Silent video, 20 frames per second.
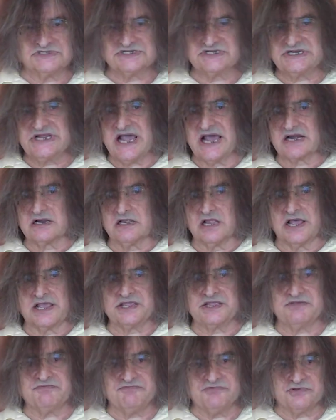It's kind of
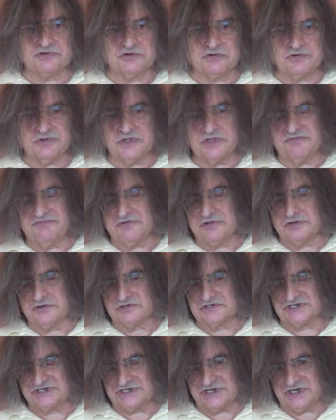like if
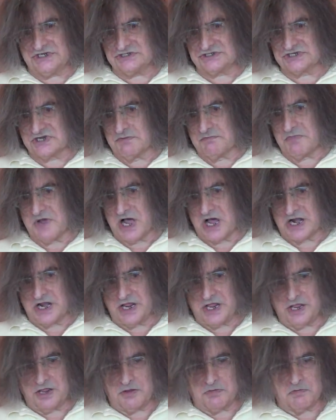you see
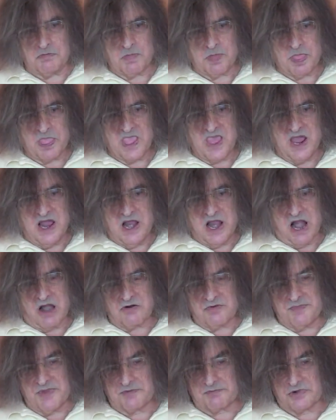somebody.
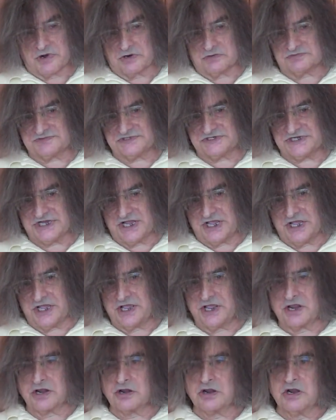I remember
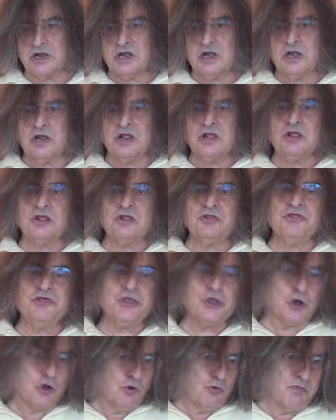seeing
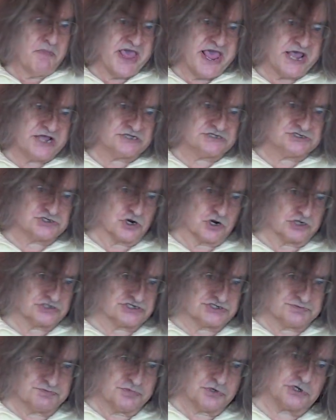the old man
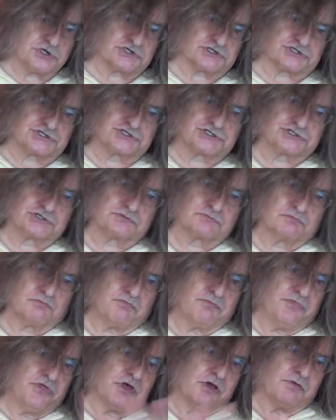George Bush,
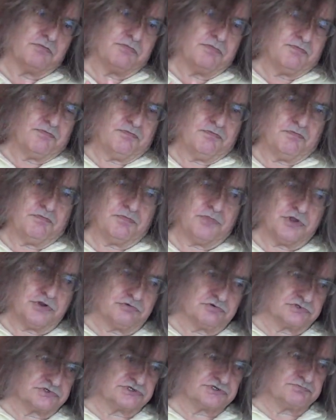
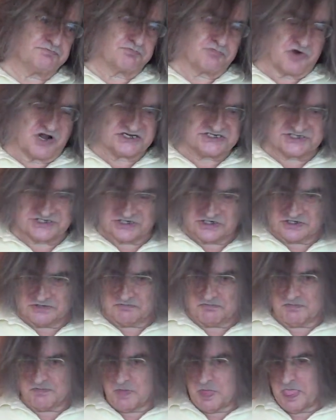who was
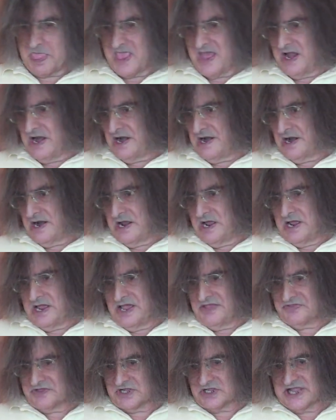president
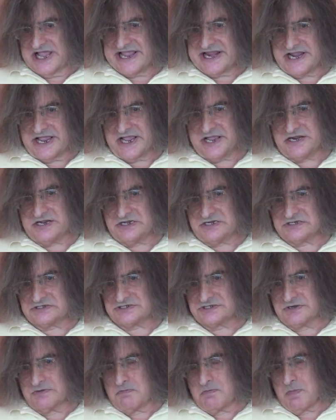in the late
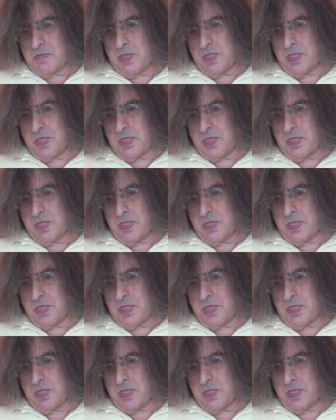80s.